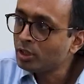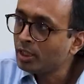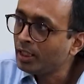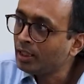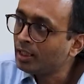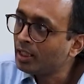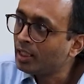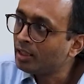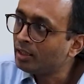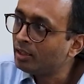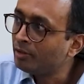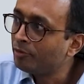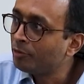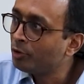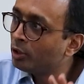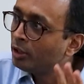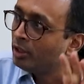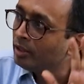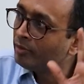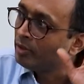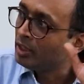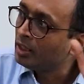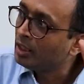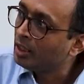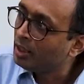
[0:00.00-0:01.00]
say that if you're
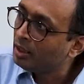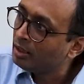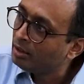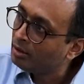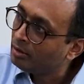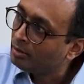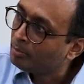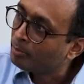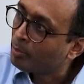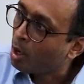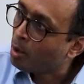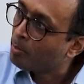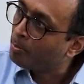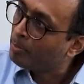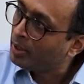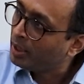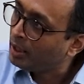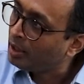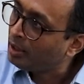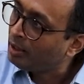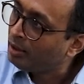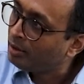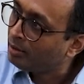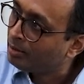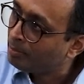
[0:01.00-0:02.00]
living in
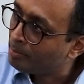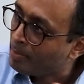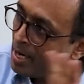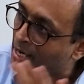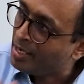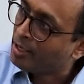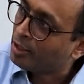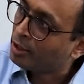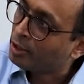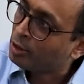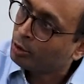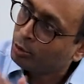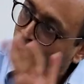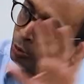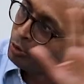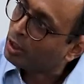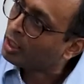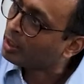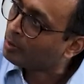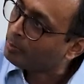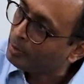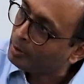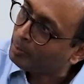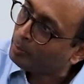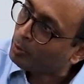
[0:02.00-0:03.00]
Bombay, Bandra to
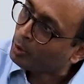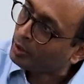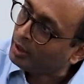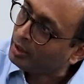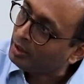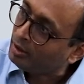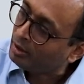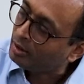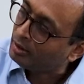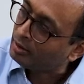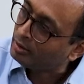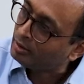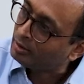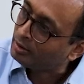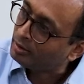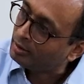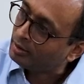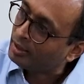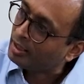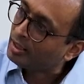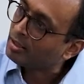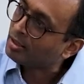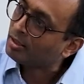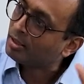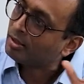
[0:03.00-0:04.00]
Nariman Point,
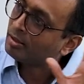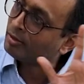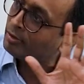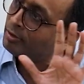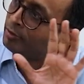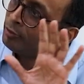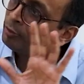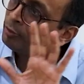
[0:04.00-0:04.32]
there's a